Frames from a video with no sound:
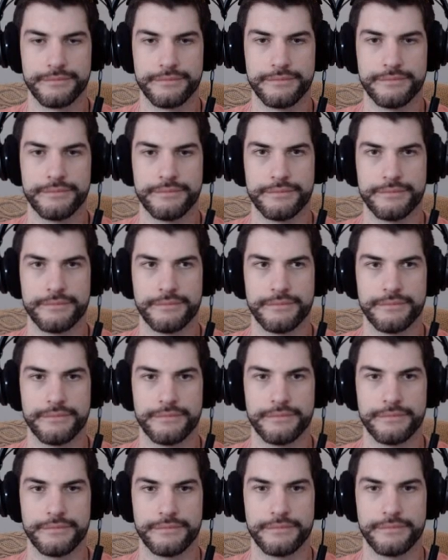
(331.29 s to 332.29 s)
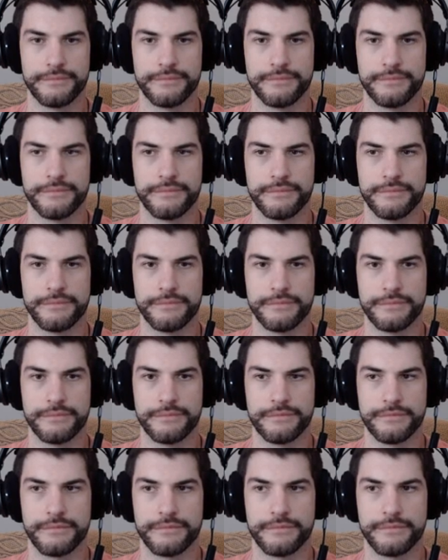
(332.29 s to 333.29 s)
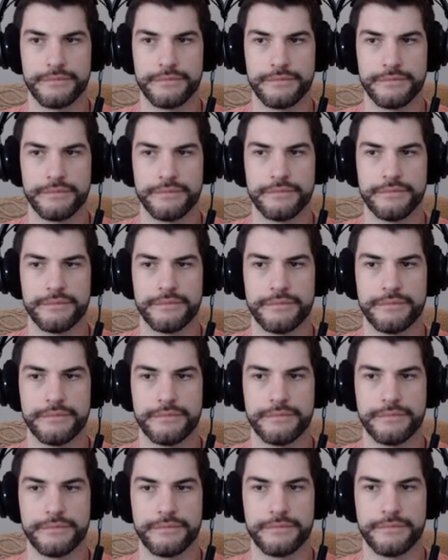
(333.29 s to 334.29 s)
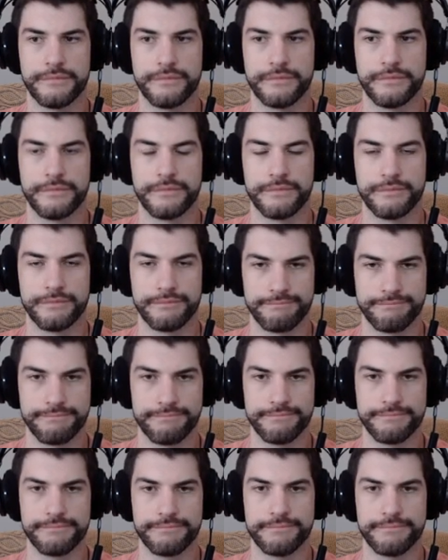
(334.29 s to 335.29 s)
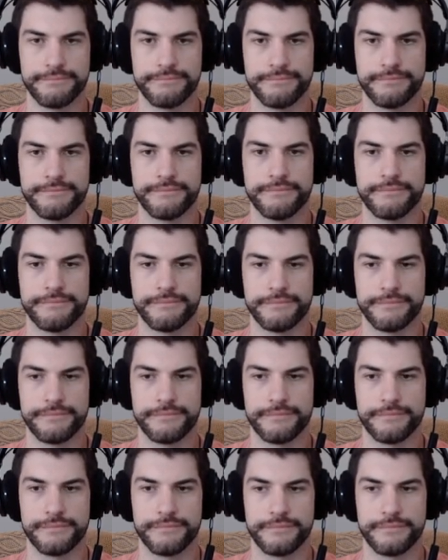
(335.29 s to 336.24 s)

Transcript: (not speaking)